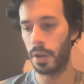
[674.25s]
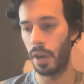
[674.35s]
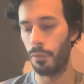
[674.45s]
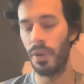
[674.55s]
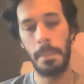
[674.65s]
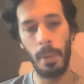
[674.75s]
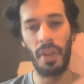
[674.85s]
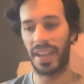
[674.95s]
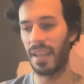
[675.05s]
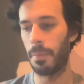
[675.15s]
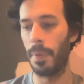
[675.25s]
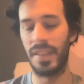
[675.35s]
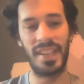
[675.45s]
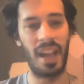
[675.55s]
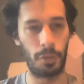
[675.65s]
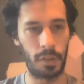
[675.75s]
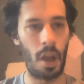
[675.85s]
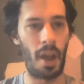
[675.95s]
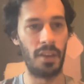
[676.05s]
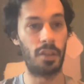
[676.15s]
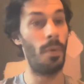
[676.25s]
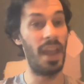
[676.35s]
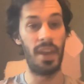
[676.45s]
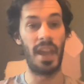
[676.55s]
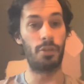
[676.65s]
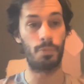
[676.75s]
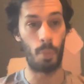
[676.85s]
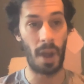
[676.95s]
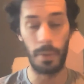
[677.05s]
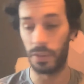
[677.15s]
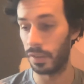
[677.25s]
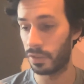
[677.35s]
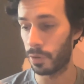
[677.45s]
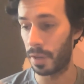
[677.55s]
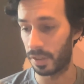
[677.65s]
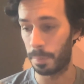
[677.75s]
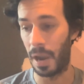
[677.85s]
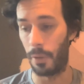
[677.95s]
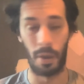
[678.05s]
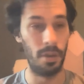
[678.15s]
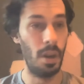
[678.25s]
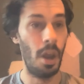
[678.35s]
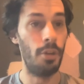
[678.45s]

of rebuild that capability outside, do it in a way which is transparent,